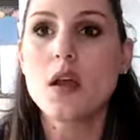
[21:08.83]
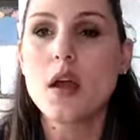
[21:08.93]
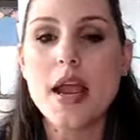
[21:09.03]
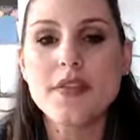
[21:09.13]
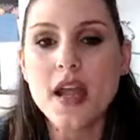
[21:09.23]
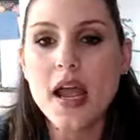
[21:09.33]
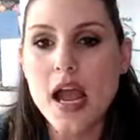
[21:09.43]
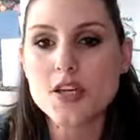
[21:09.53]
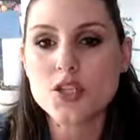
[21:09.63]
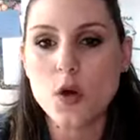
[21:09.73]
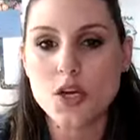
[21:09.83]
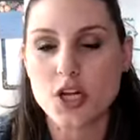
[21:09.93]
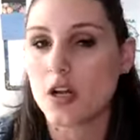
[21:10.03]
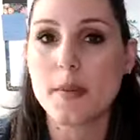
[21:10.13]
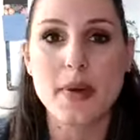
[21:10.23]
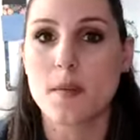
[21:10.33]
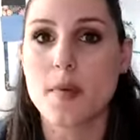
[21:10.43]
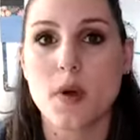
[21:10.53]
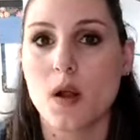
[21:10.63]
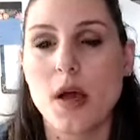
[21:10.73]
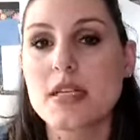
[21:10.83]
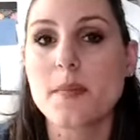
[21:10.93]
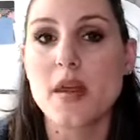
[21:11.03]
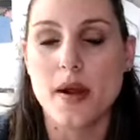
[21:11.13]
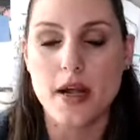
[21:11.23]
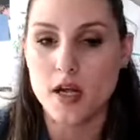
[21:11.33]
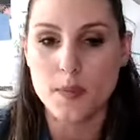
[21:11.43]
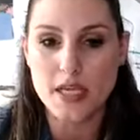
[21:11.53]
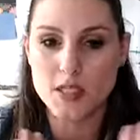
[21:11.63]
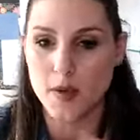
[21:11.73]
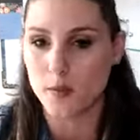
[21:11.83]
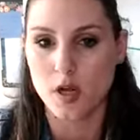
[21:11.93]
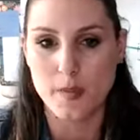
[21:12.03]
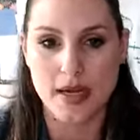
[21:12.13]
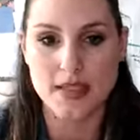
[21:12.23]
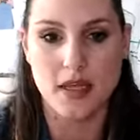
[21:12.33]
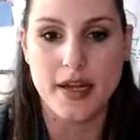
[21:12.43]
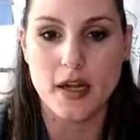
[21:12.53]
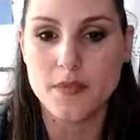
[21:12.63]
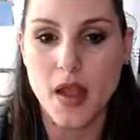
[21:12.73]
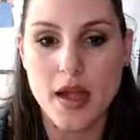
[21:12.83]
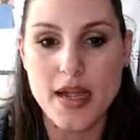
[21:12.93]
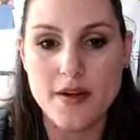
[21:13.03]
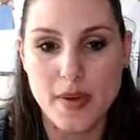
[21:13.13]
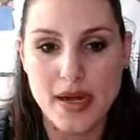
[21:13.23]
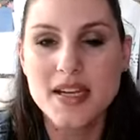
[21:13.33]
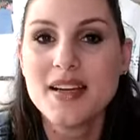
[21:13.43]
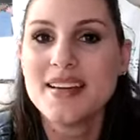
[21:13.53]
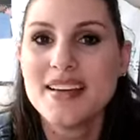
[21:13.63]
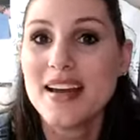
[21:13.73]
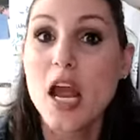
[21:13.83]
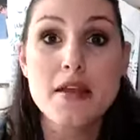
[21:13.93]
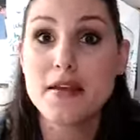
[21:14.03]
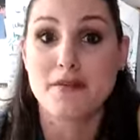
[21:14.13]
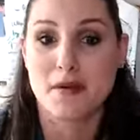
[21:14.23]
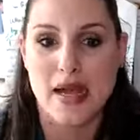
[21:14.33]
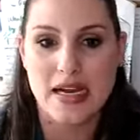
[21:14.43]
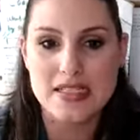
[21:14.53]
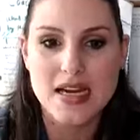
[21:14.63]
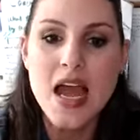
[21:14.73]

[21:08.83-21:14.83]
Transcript: I think I asked you a question earlier, but I don't remember what it was, something about inner peace, but we'll go back to that later. All right, never mind. Never mind.